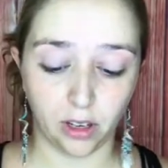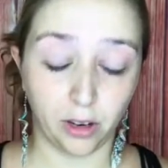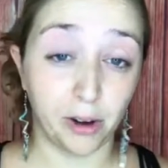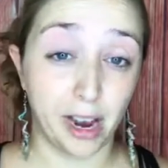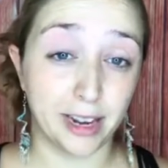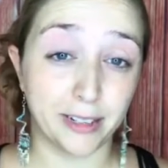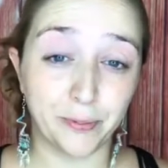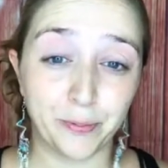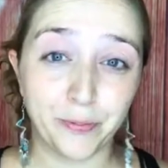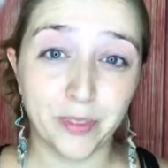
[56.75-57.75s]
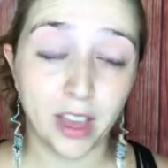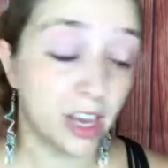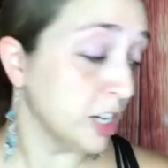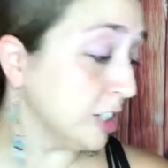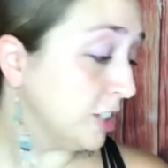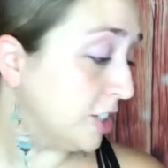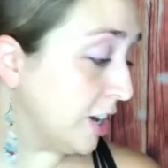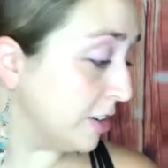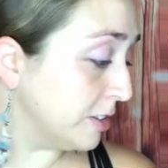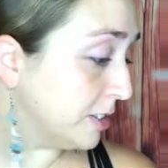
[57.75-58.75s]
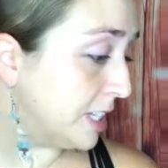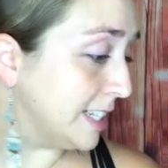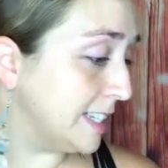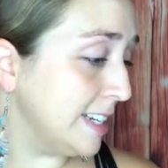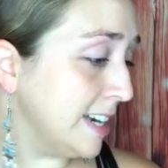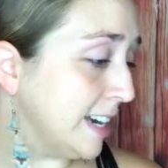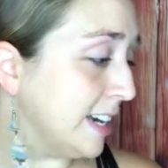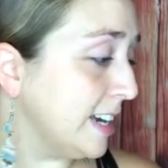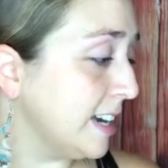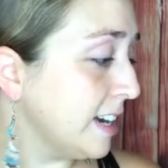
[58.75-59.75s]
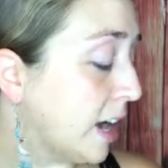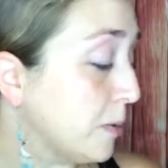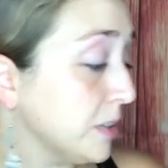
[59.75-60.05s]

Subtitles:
Alright. So today I